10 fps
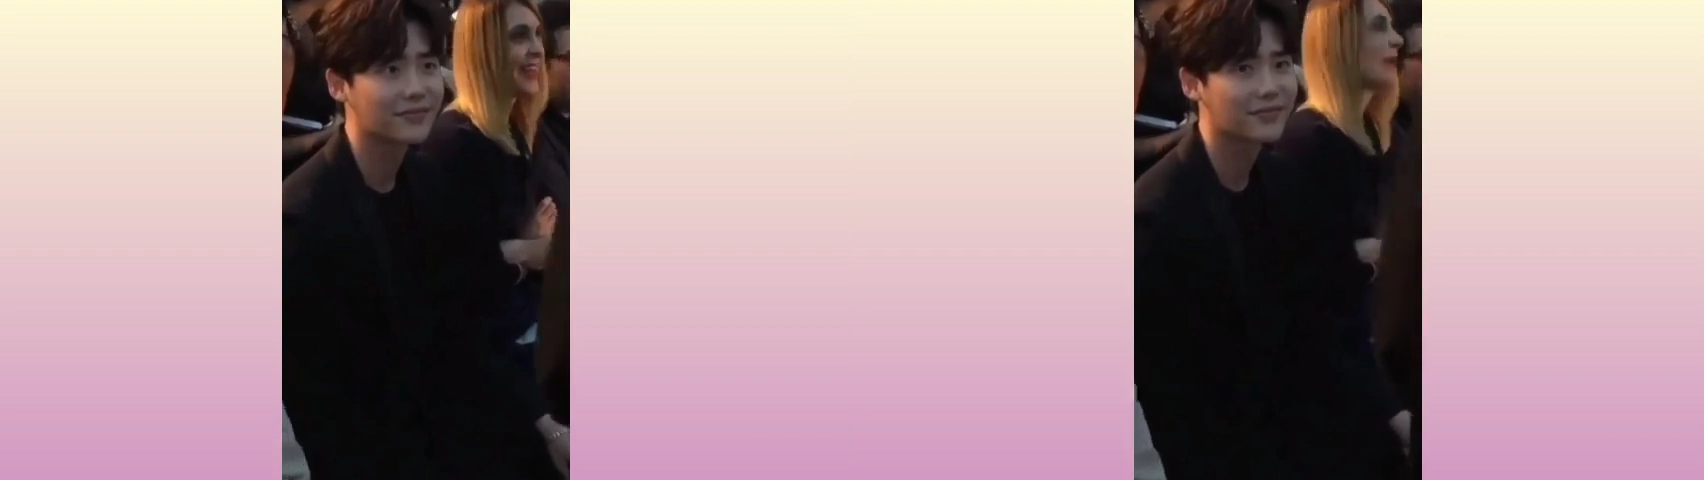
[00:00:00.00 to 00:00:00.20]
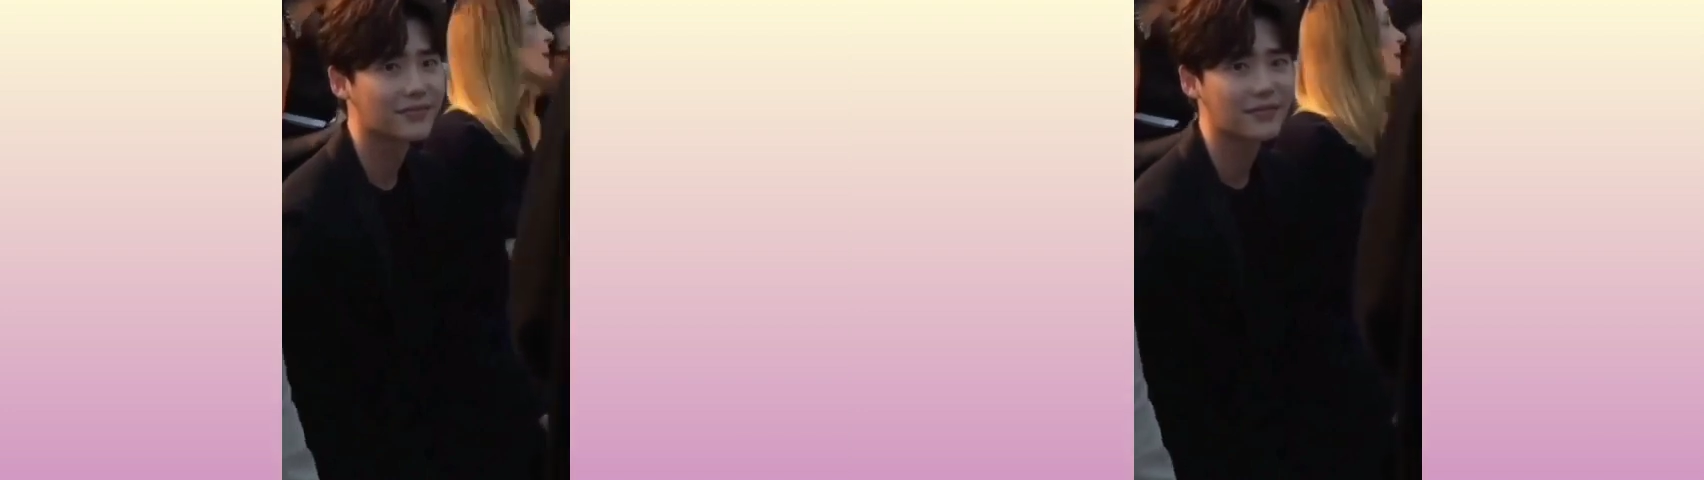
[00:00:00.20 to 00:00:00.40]

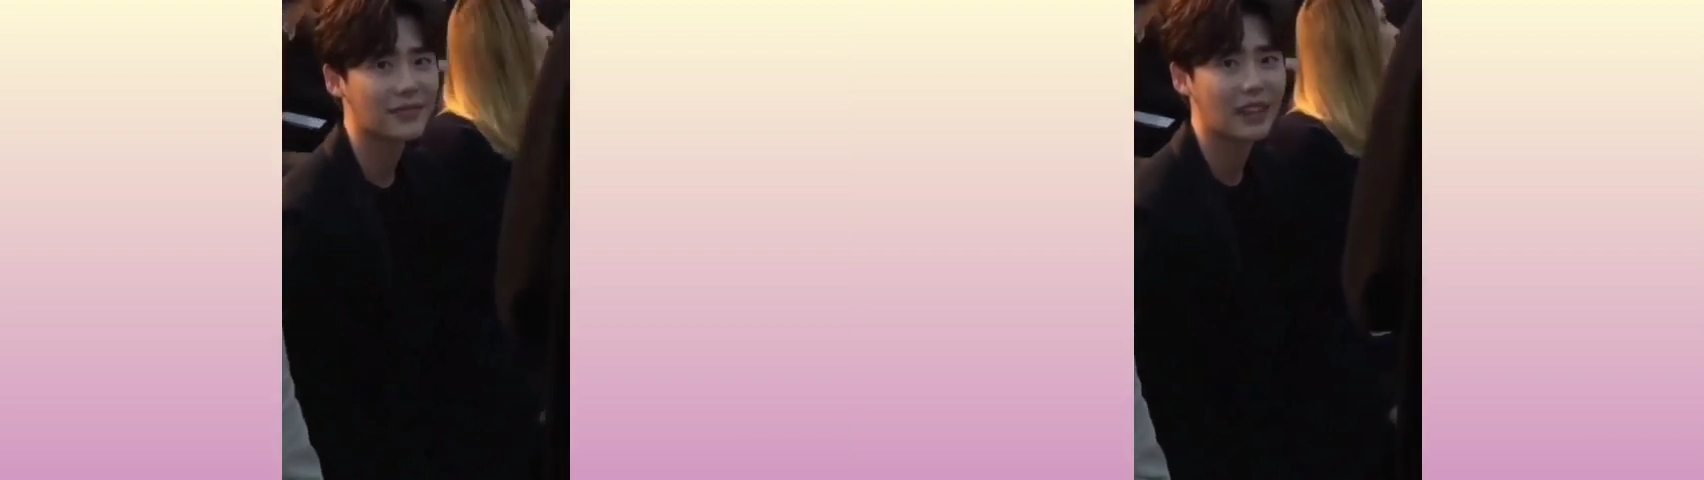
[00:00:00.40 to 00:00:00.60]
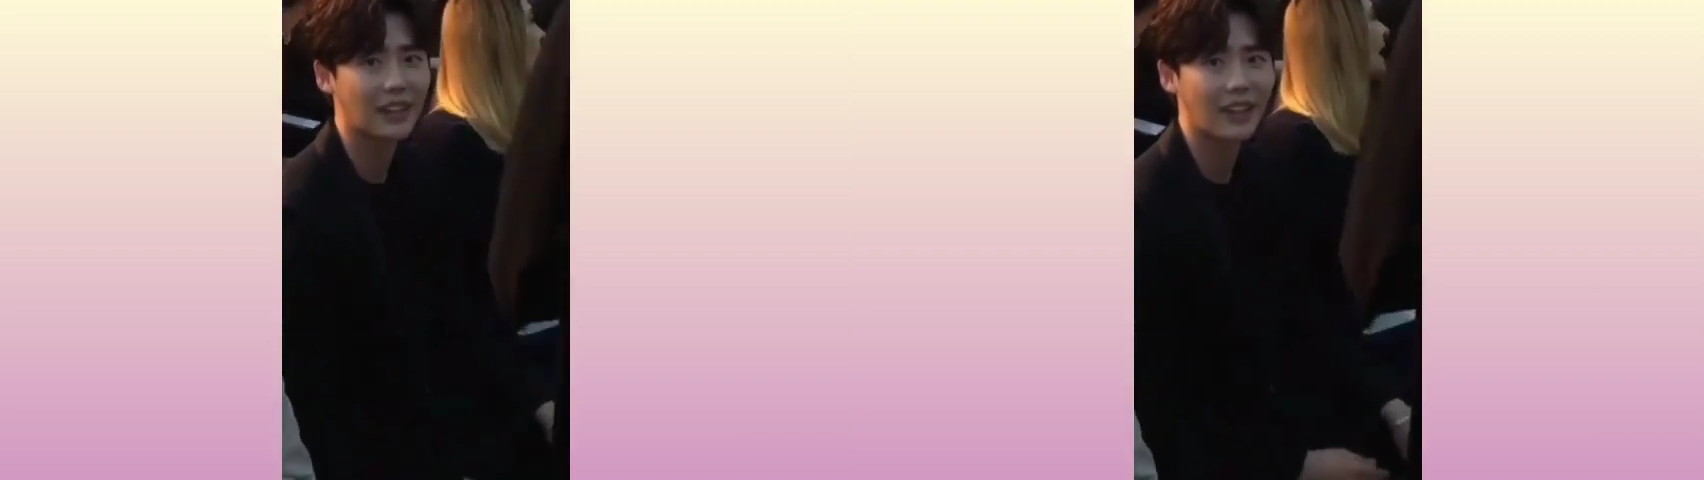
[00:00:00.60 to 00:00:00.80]
rumored
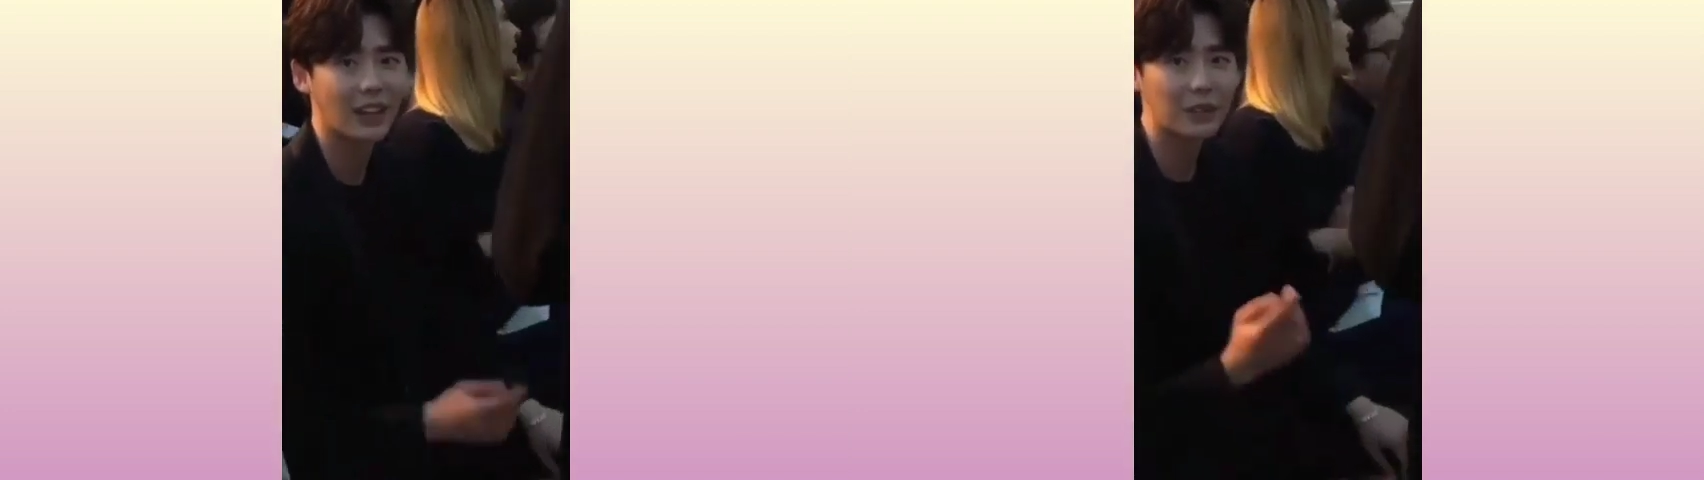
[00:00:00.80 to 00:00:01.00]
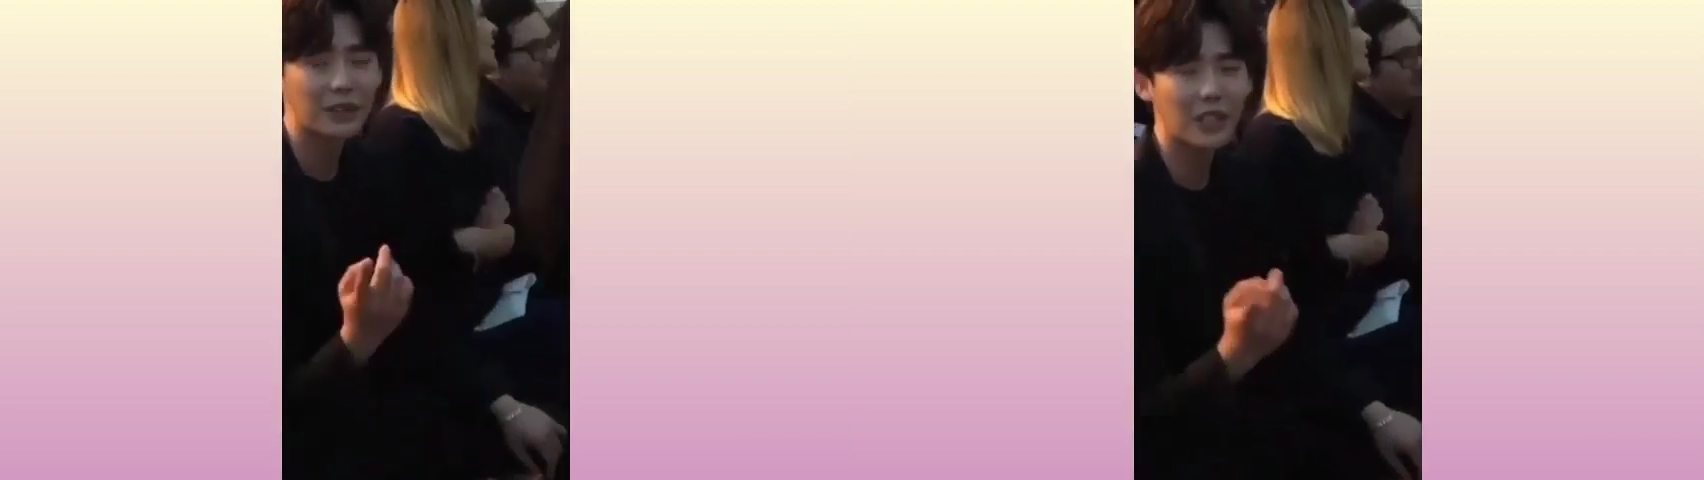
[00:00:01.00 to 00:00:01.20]
to be
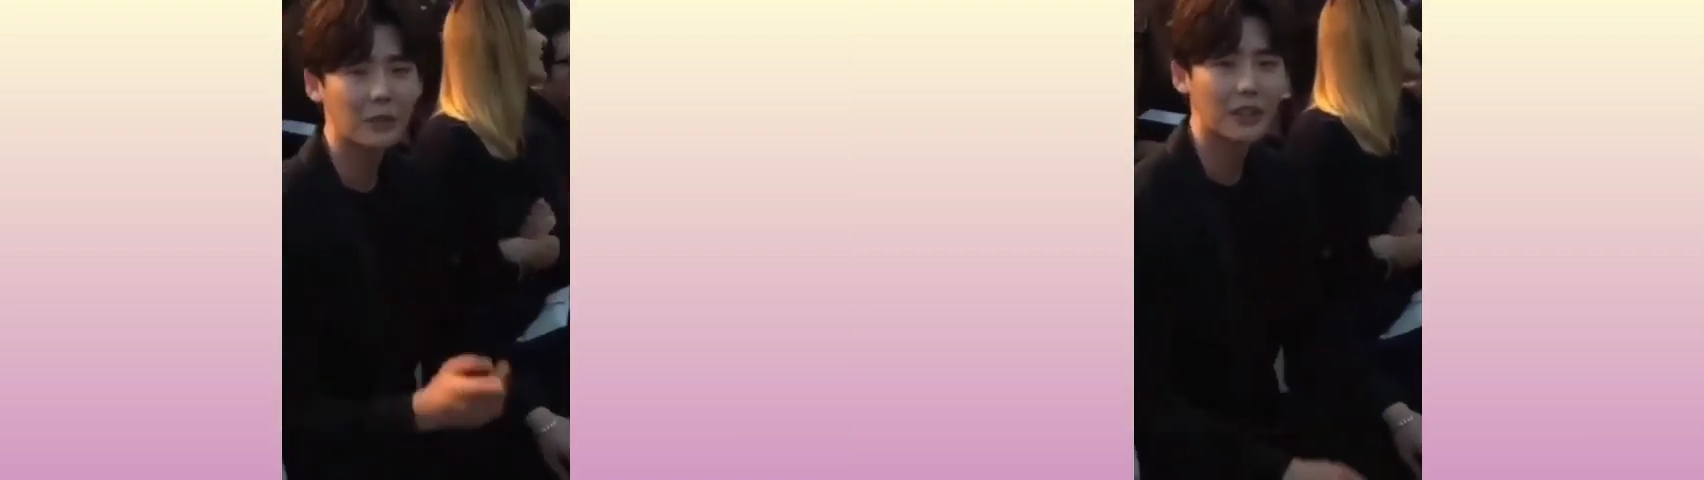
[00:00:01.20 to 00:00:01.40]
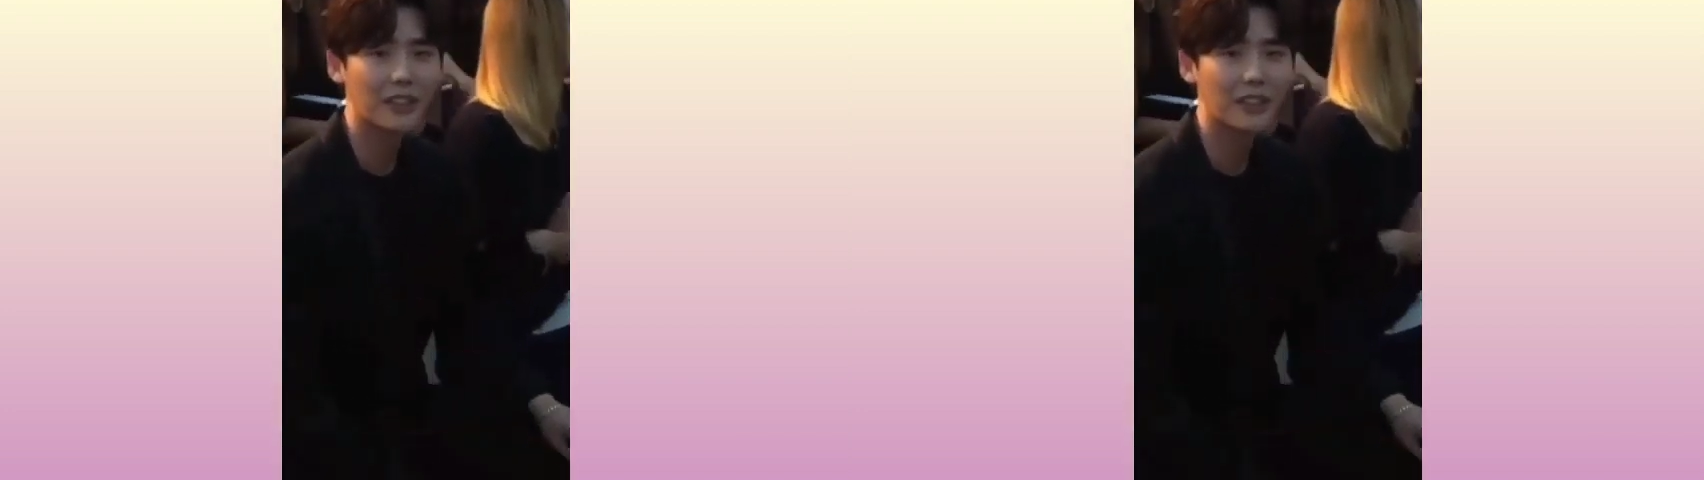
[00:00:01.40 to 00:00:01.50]
dating other